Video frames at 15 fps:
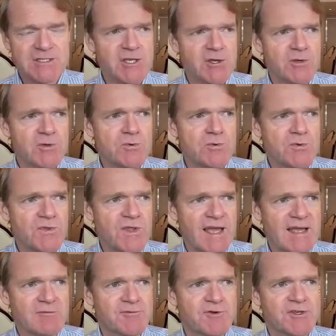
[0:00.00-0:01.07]
So the
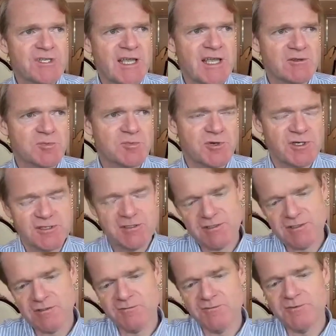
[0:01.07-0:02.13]
average house price
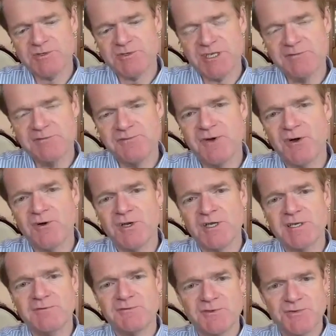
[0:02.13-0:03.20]
has gone from, say,
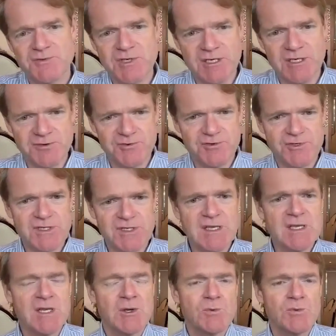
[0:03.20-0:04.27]
5 to 300,
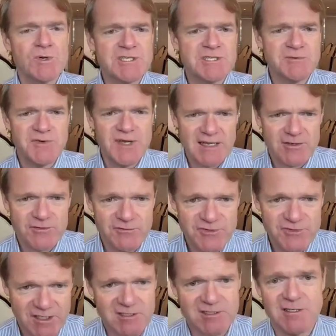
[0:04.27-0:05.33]
which is a factor of
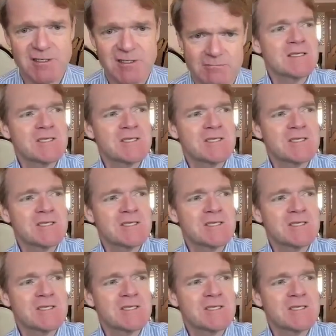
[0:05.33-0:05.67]
60.